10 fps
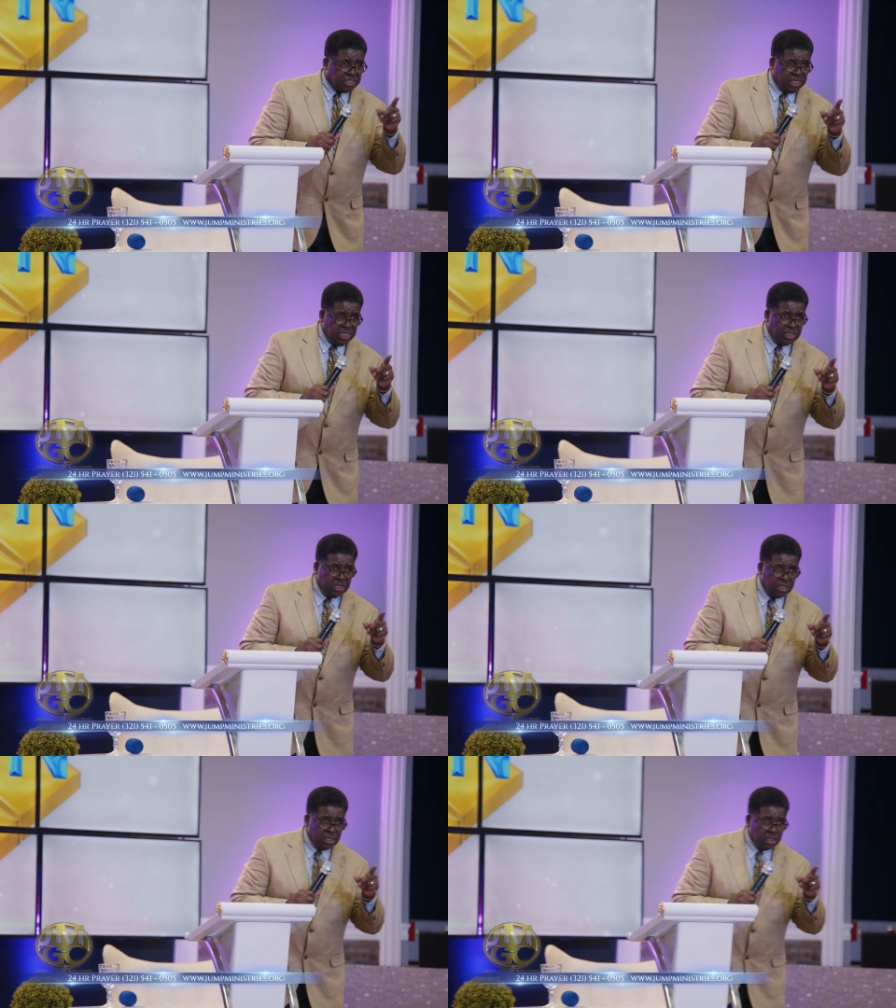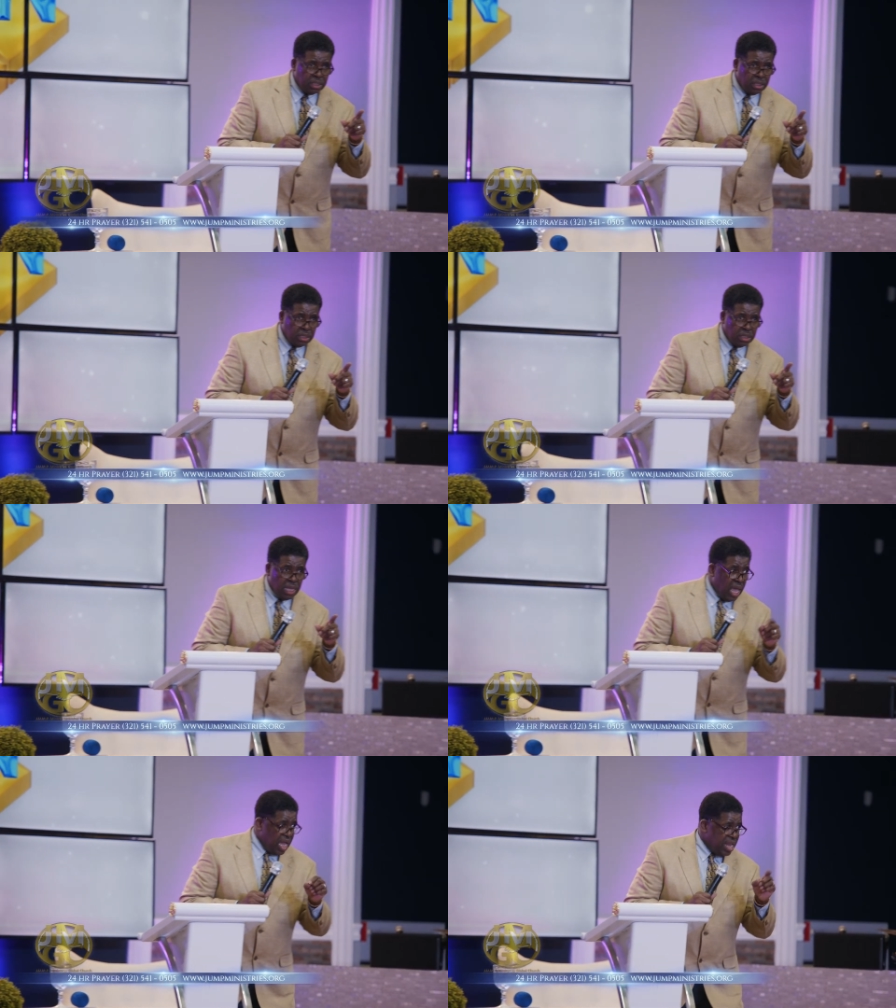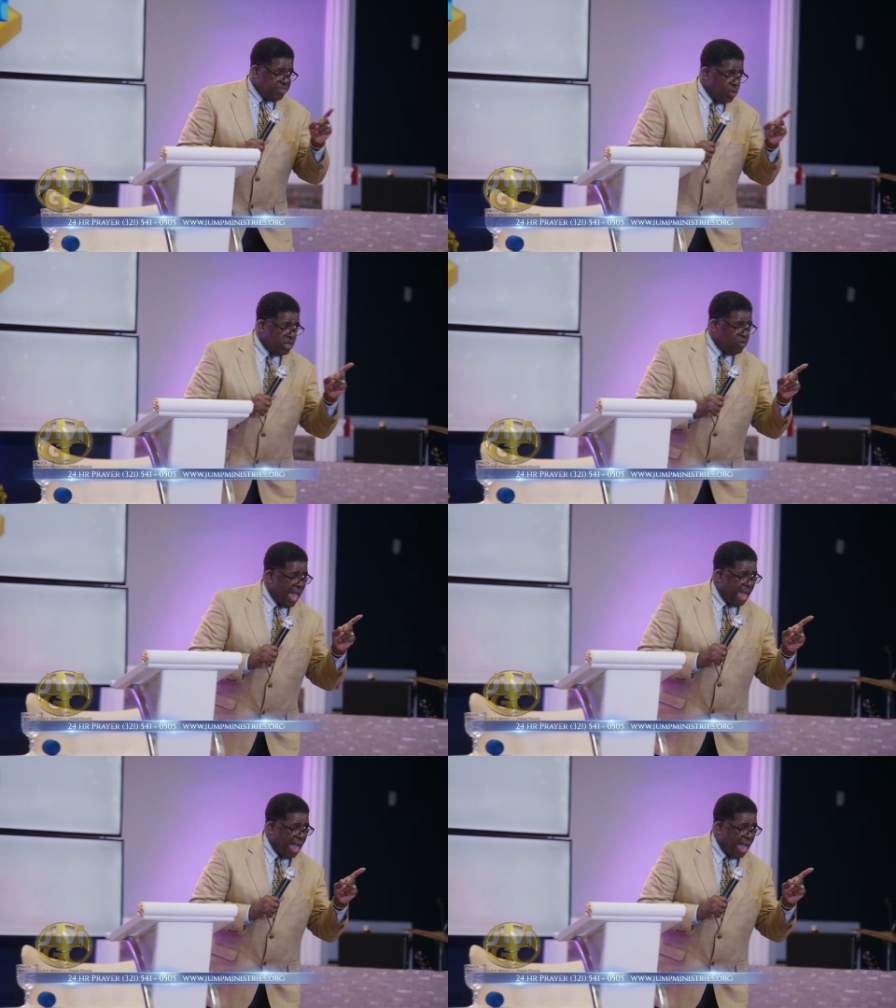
a seed. And every one of you